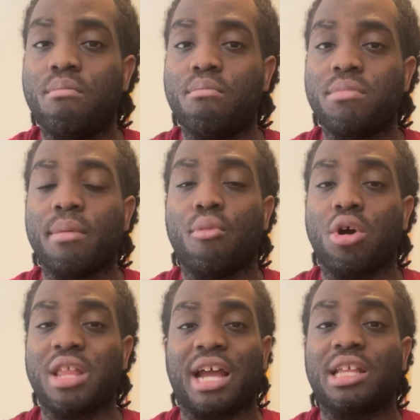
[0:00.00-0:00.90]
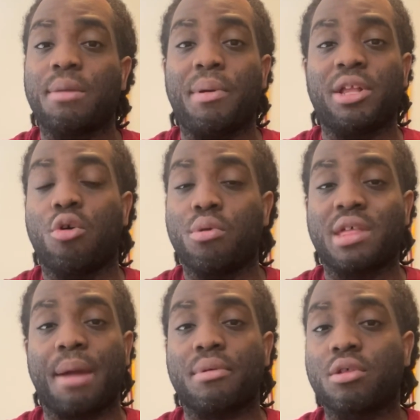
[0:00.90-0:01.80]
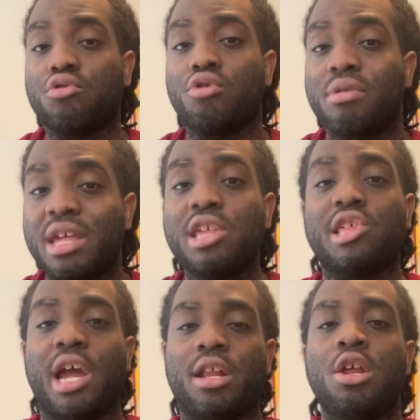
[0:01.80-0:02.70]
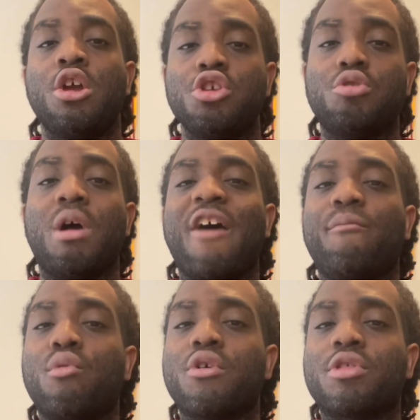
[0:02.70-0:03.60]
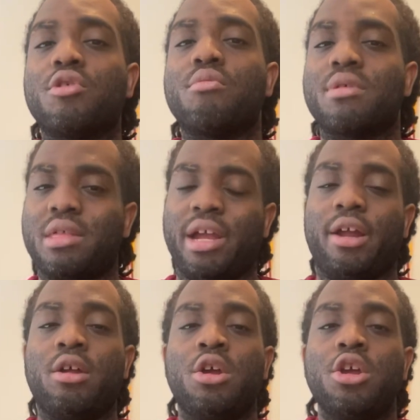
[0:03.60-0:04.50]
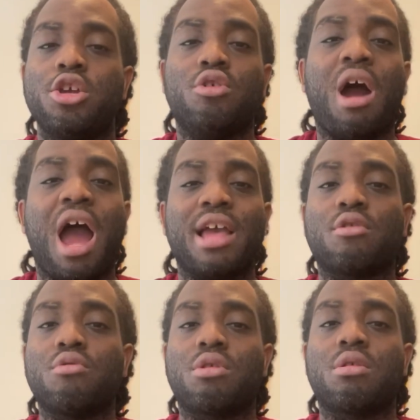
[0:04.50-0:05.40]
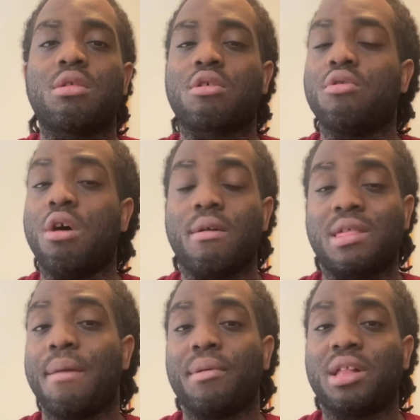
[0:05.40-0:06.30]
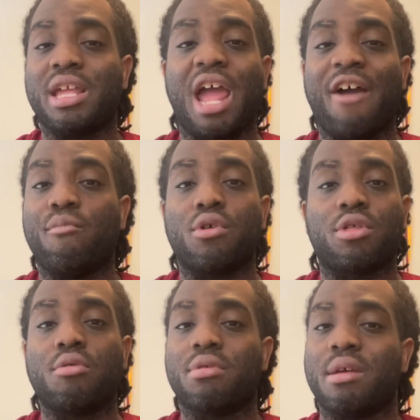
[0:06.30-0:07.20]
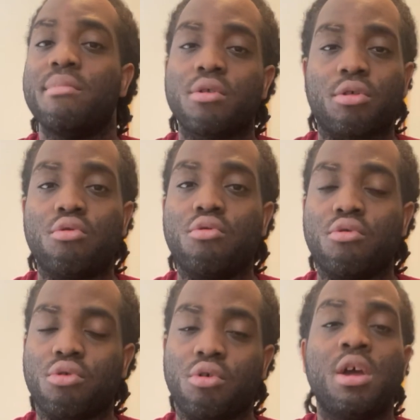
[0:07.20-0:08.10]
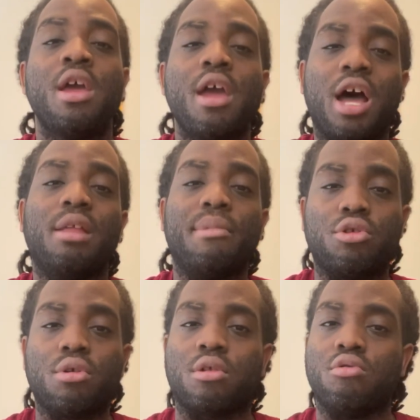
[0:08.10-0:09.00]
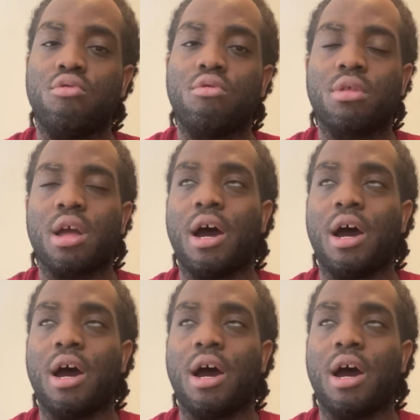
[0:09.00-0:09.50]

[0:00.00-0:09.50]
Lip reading: the more likely, depending on what type of school you teach at, you'll have more students there. You know, high schools typically have more students than middle schools or elementary schools,